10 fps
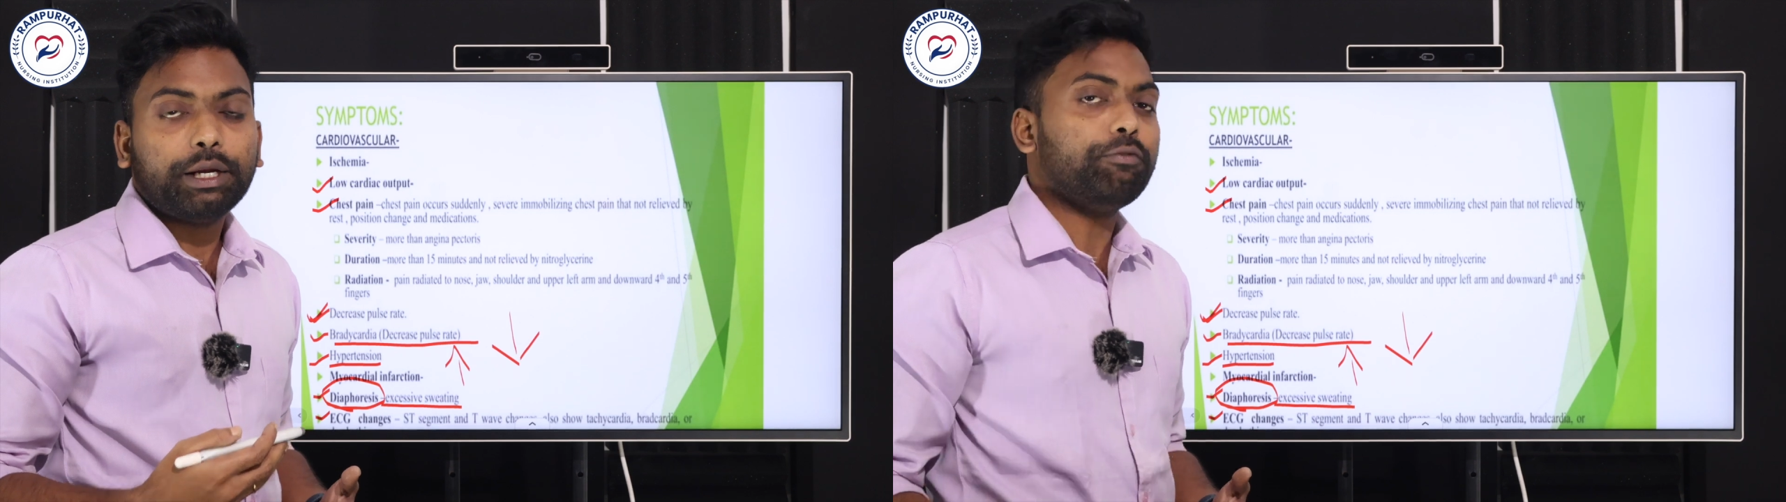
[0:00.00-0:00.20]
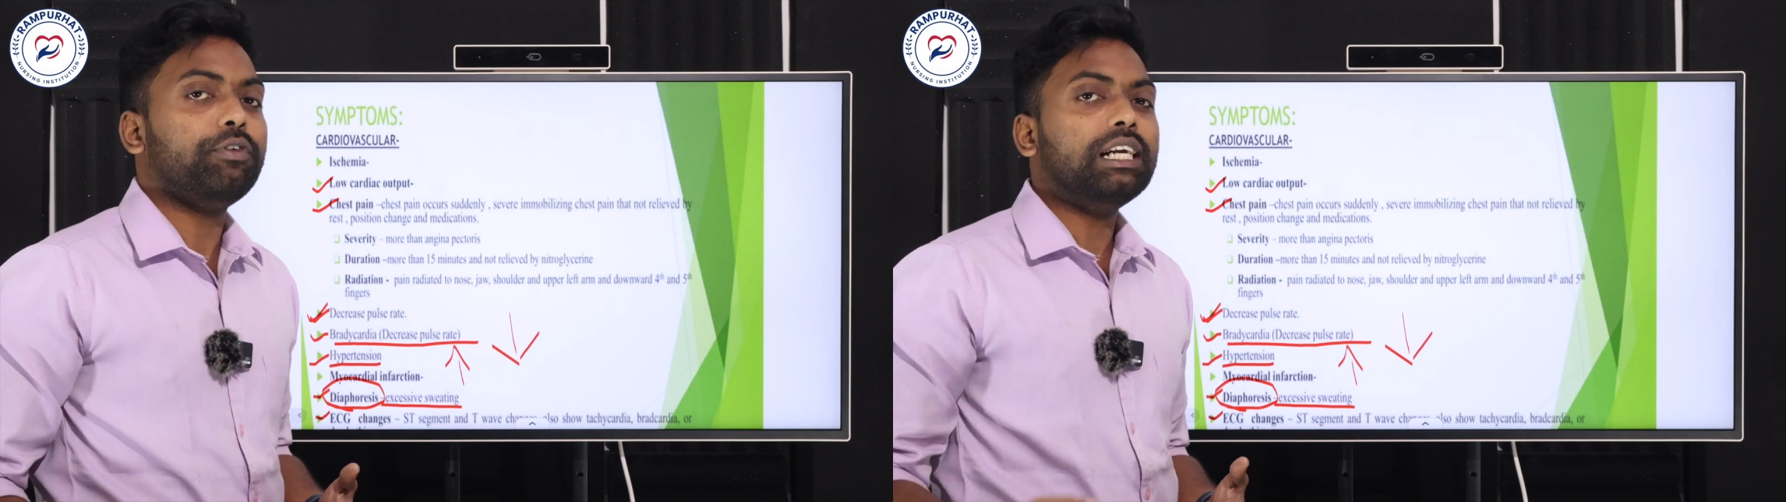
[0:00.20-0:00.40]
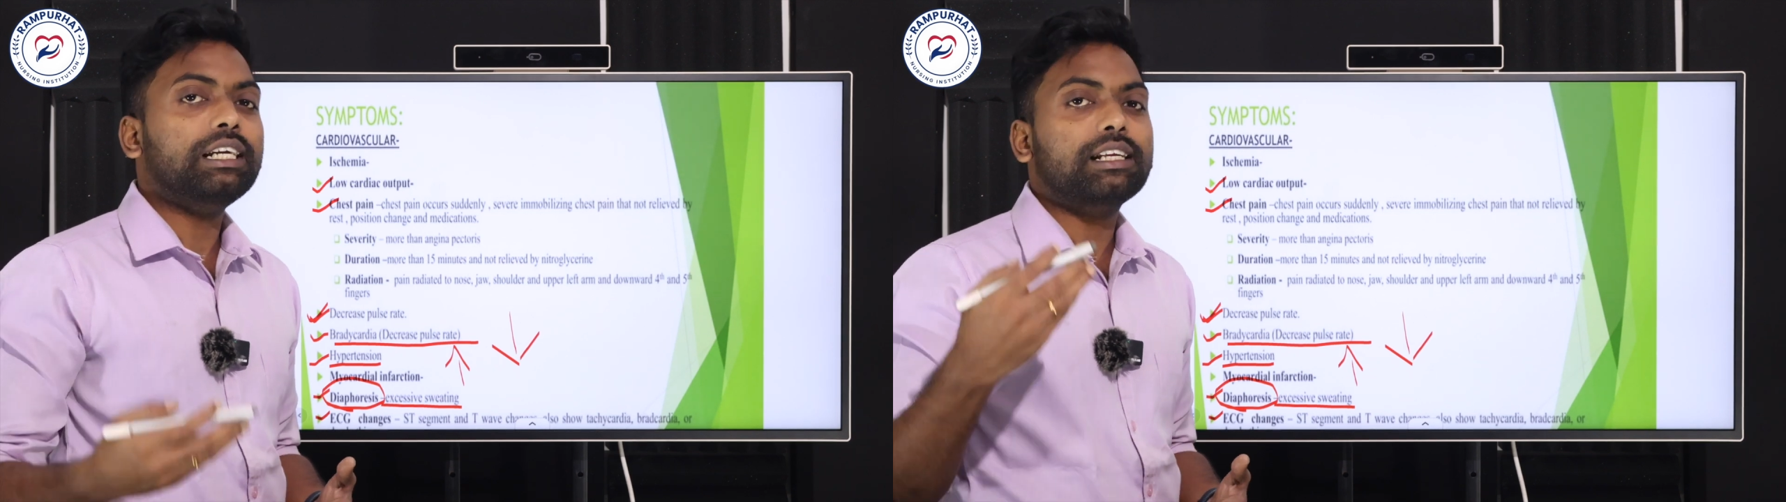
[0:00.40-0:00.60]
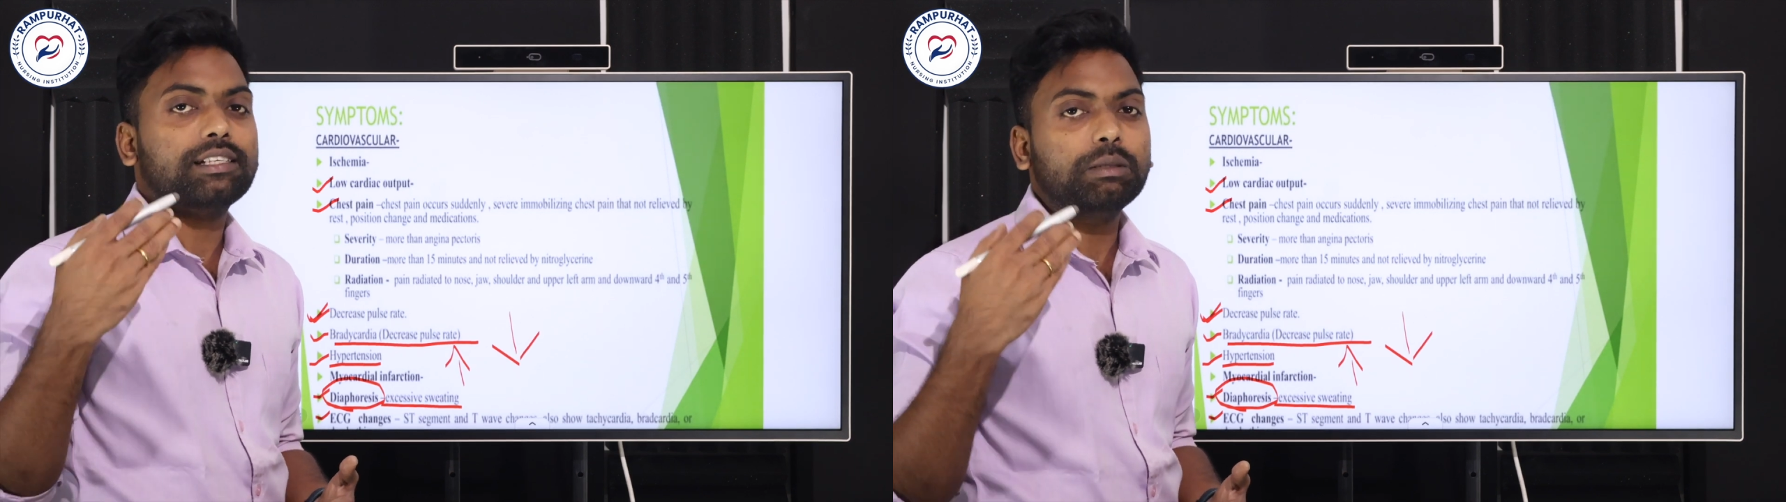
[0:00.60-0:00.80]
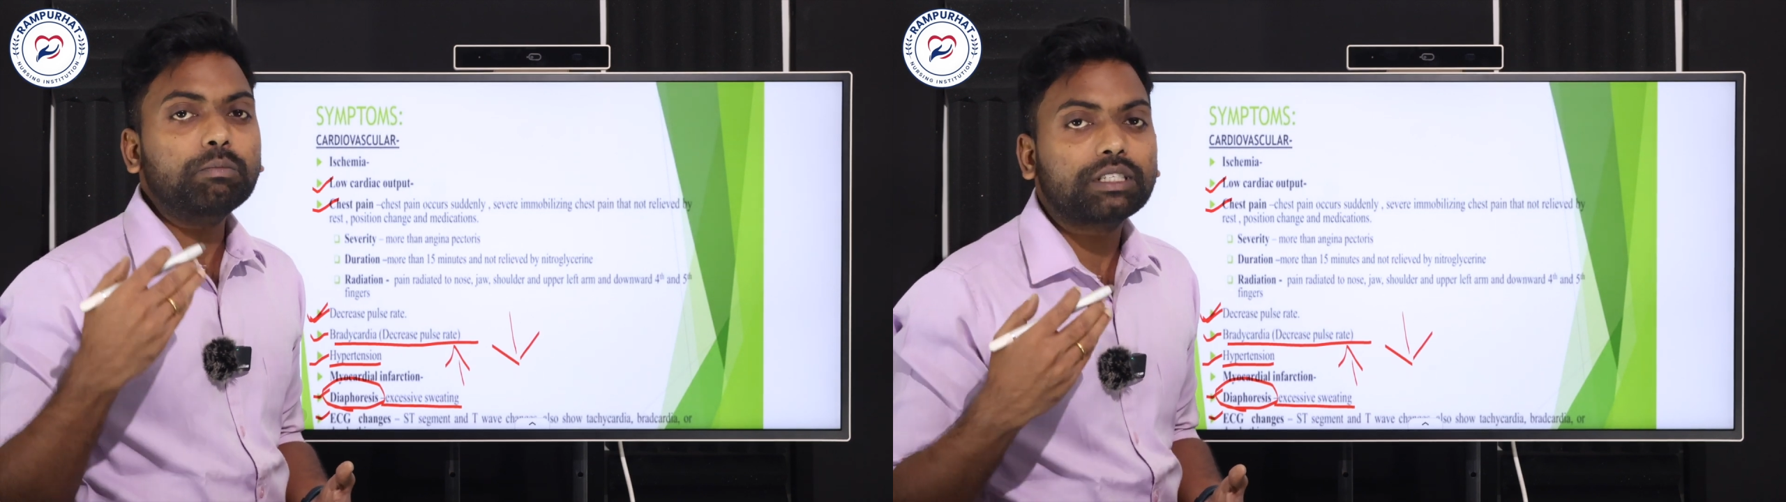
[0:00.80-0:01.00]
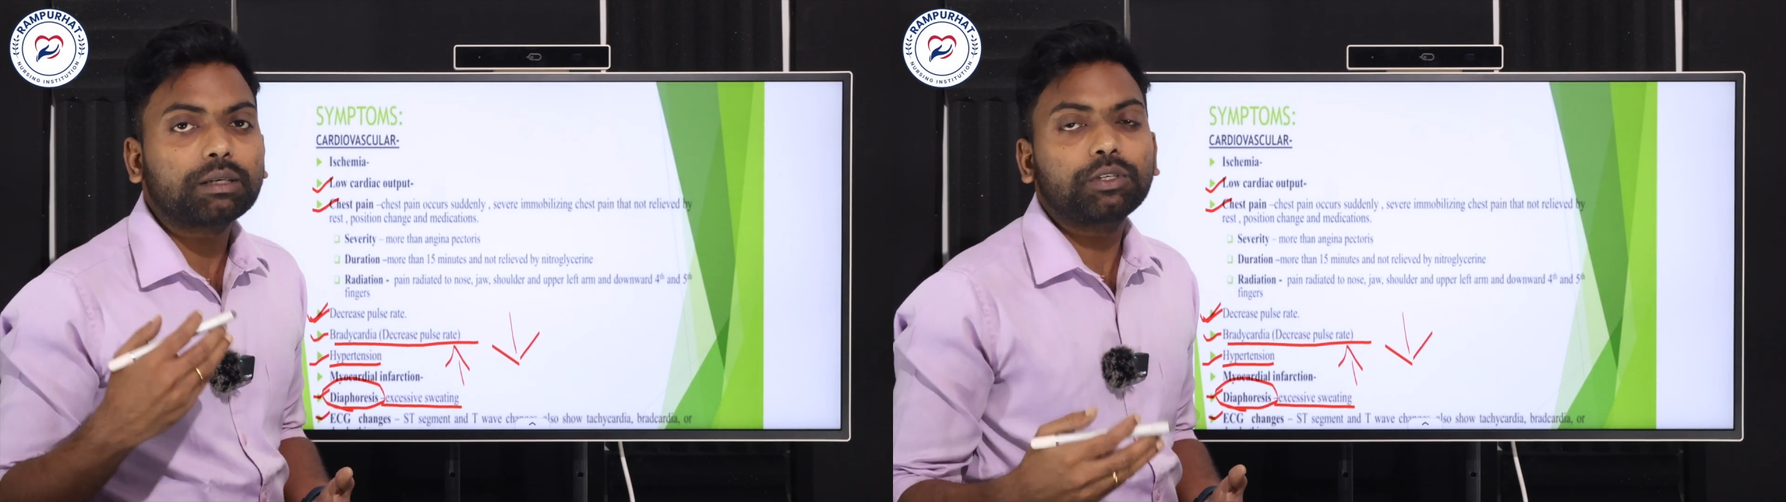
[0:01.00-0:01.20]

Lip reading: definitely the symptom